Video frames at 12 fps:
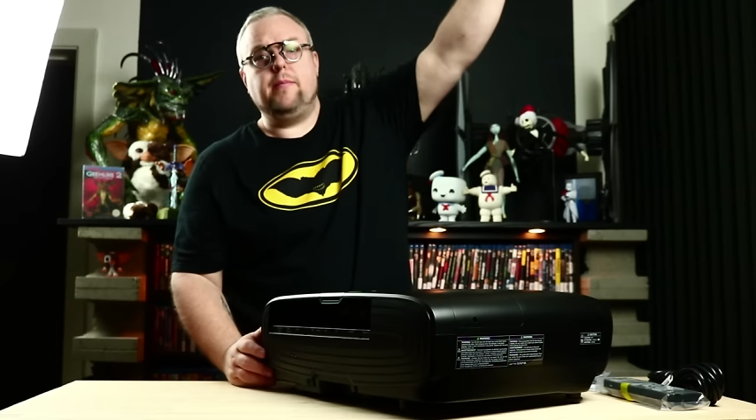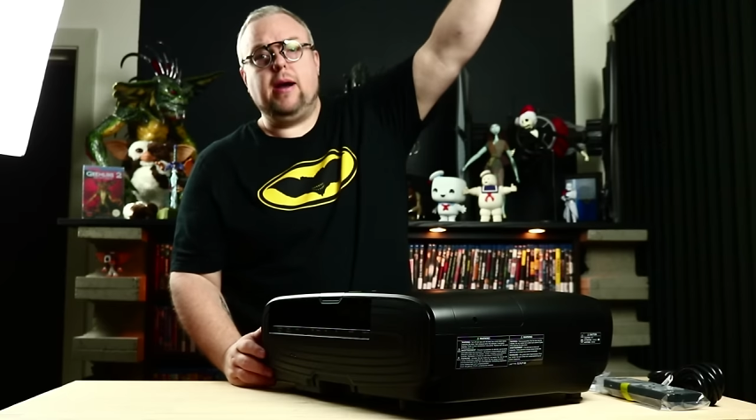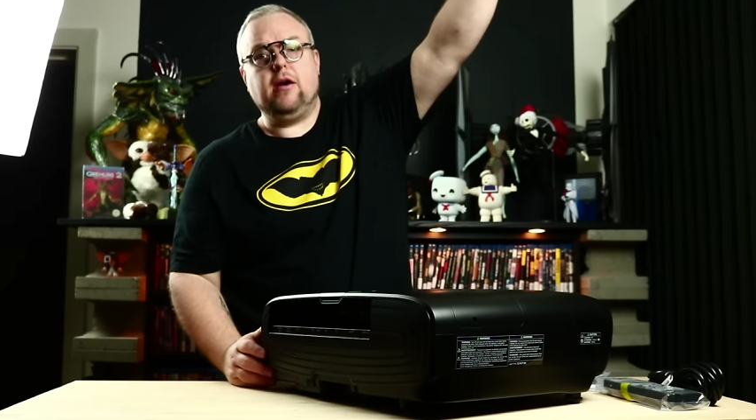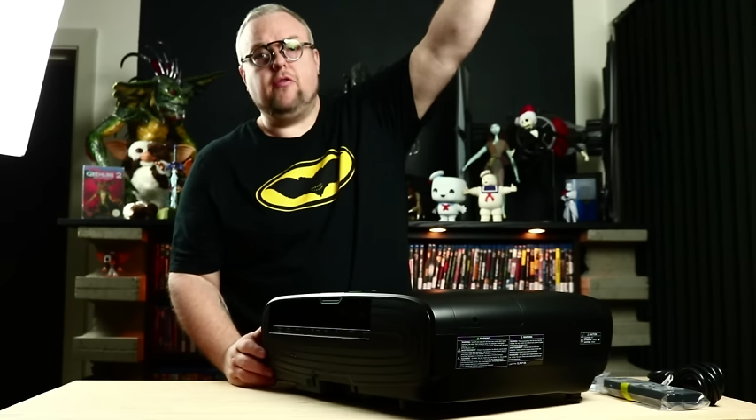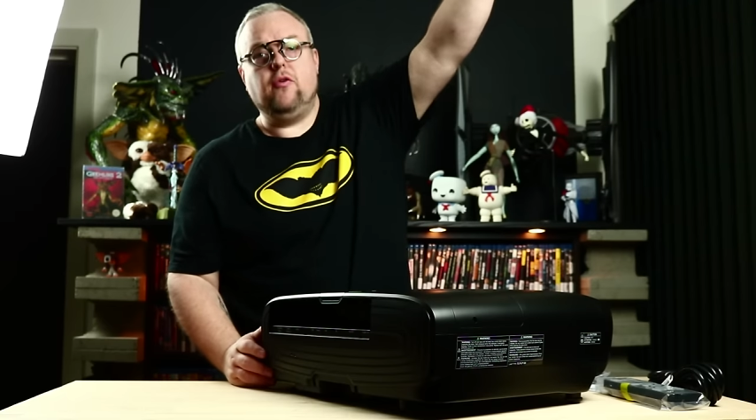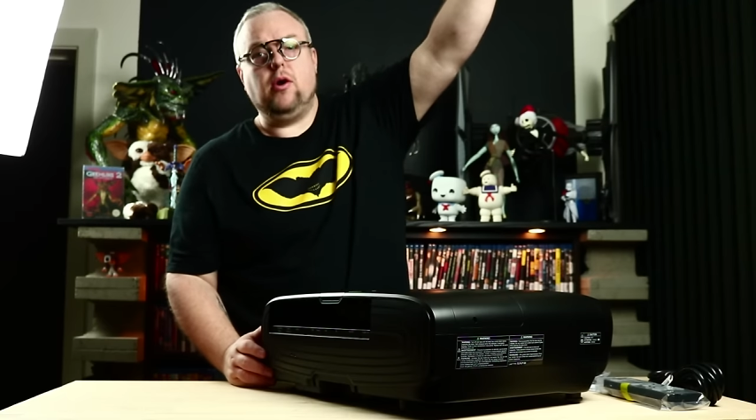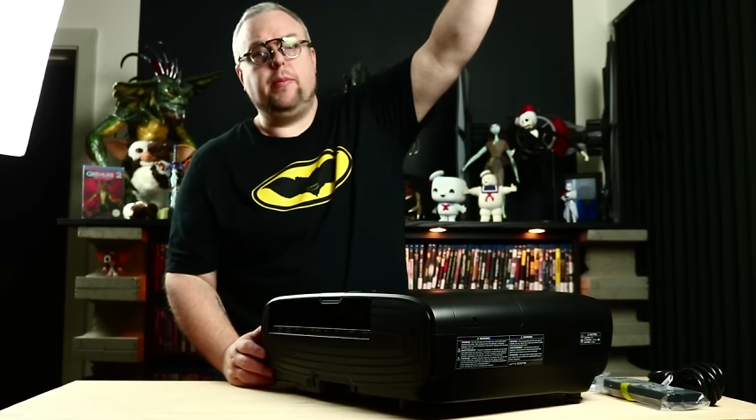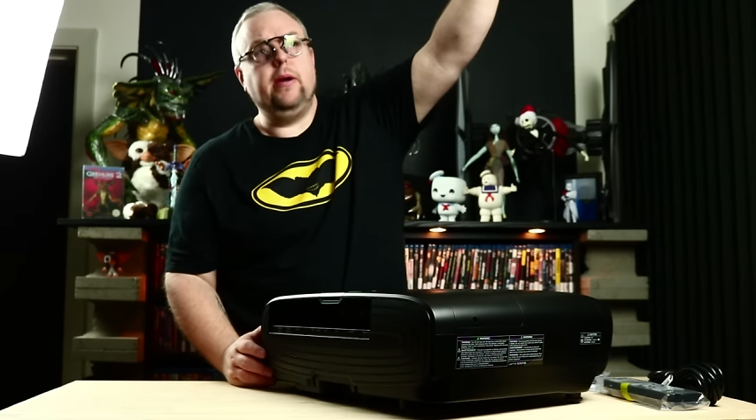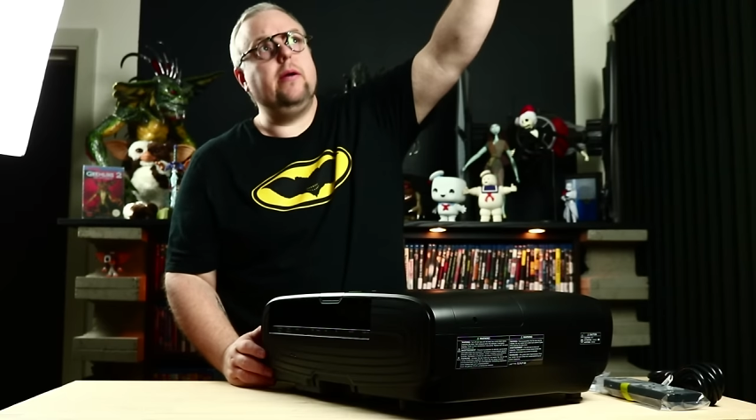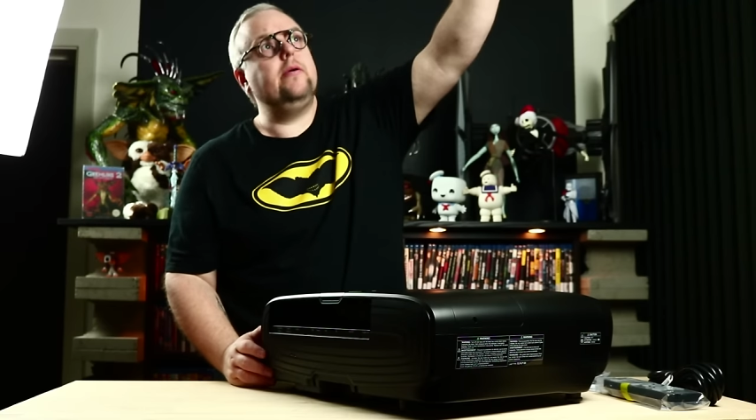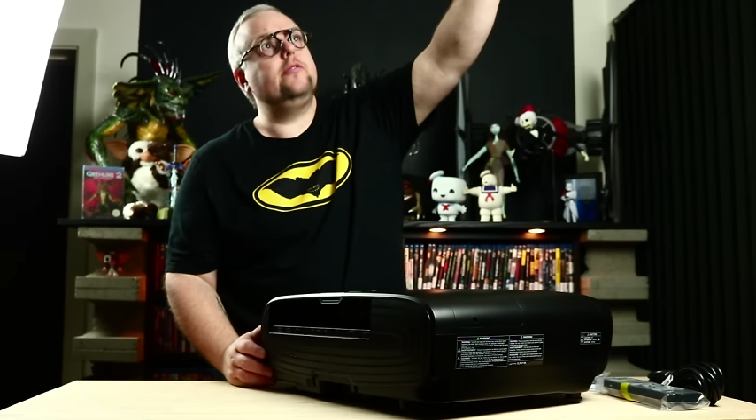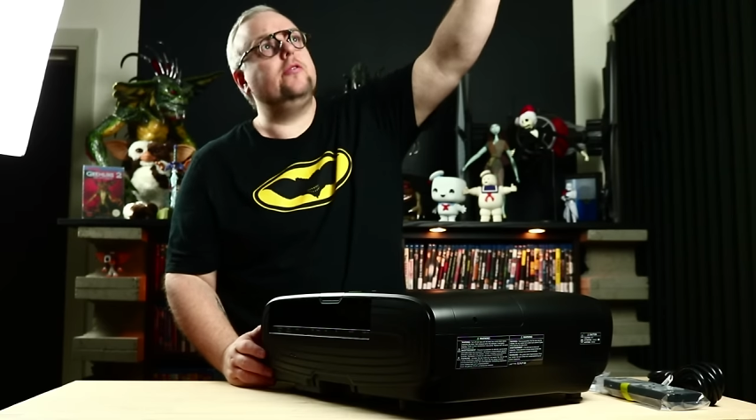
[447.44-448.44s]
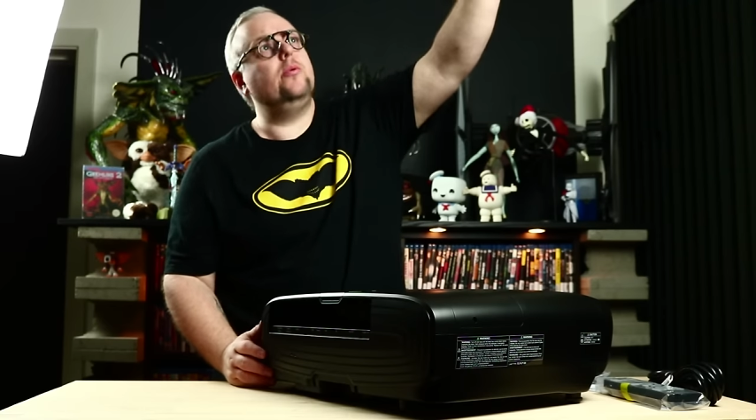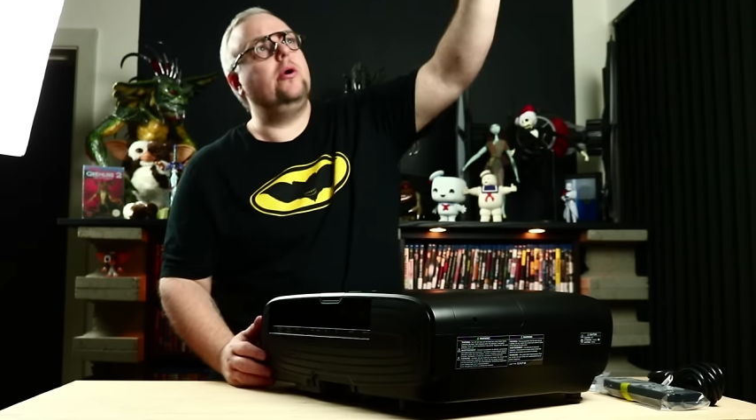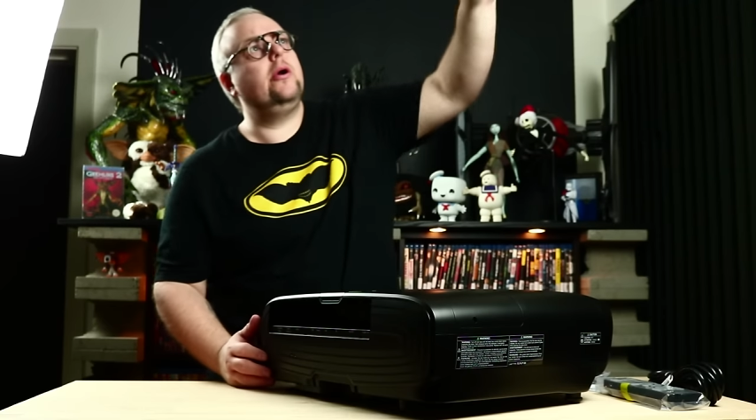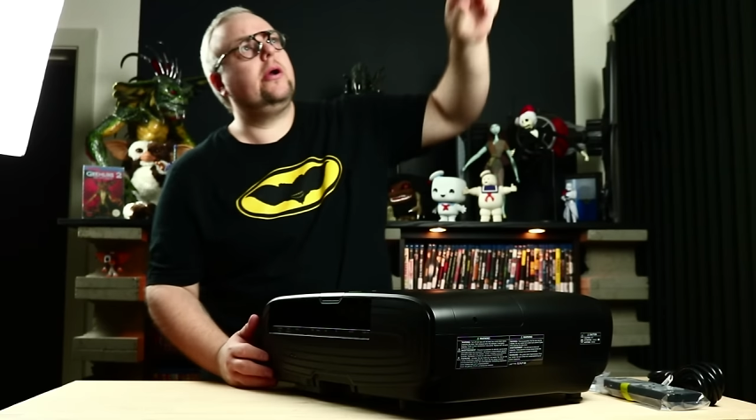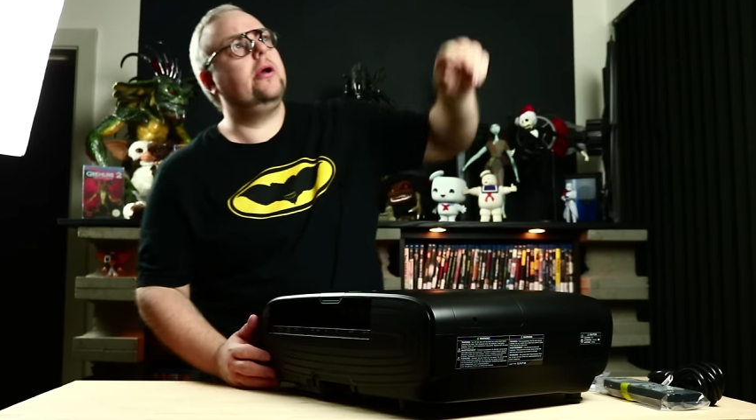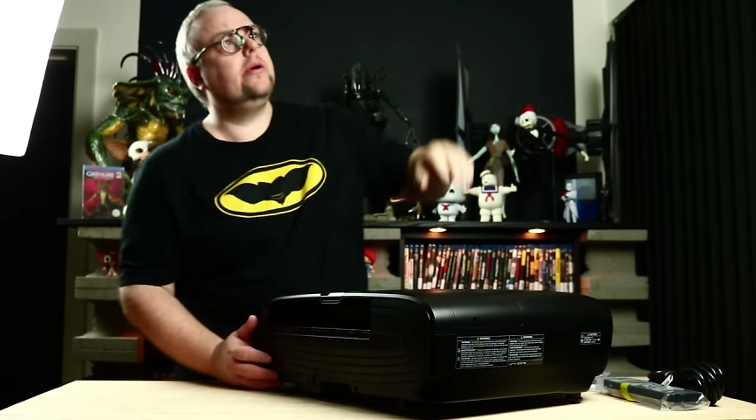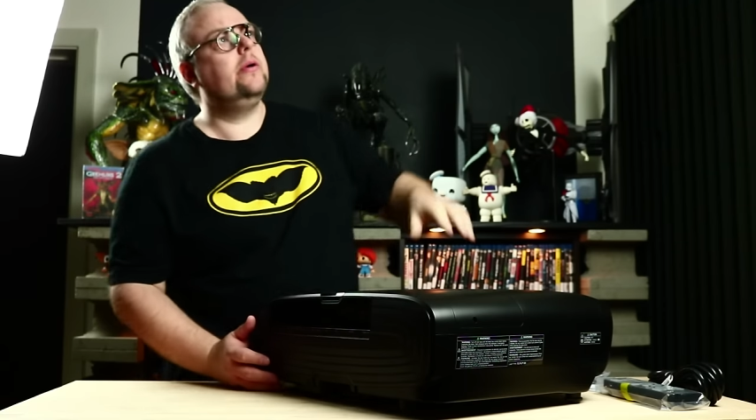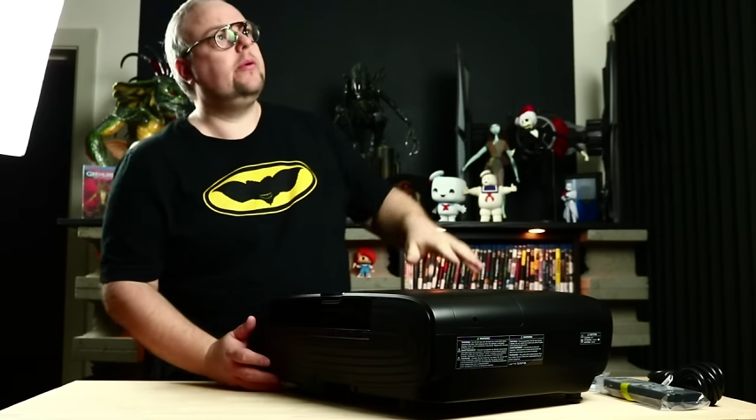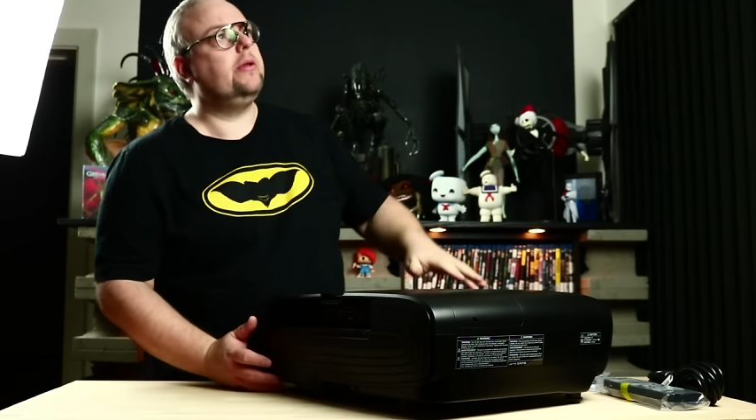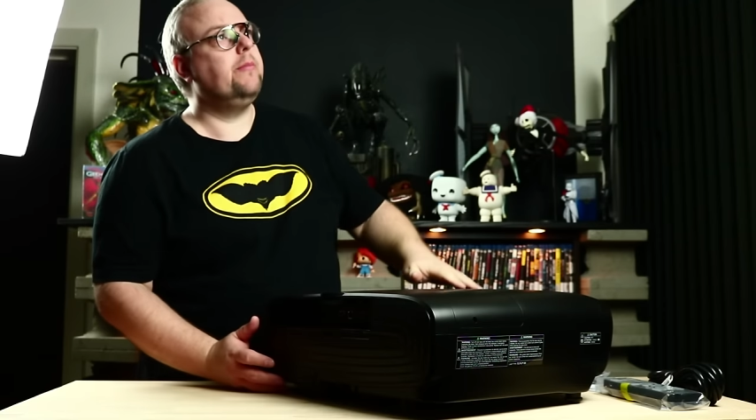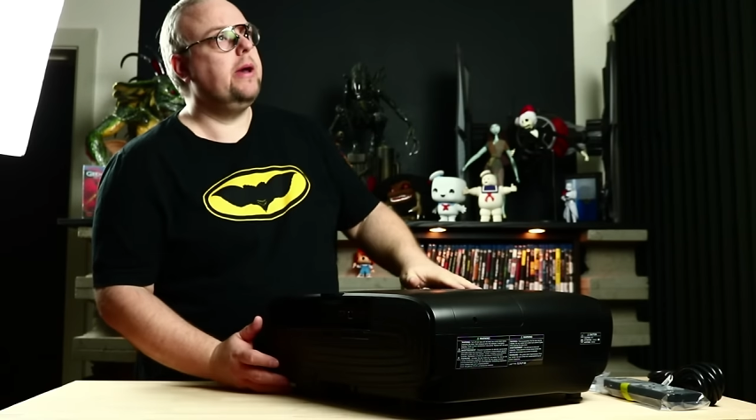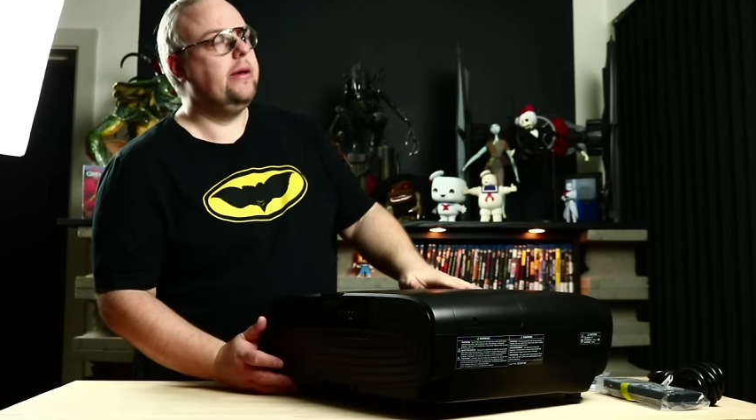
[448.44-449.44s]
microphone up here to work
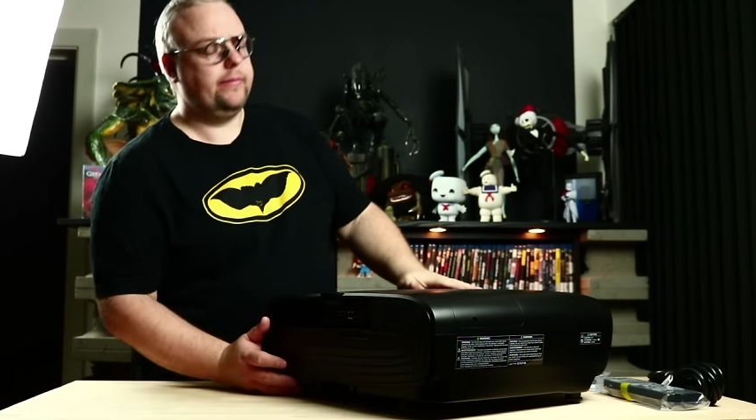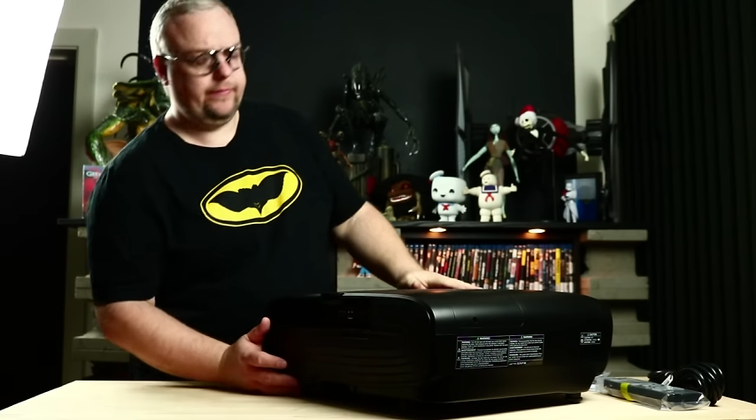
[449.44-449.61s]
with me.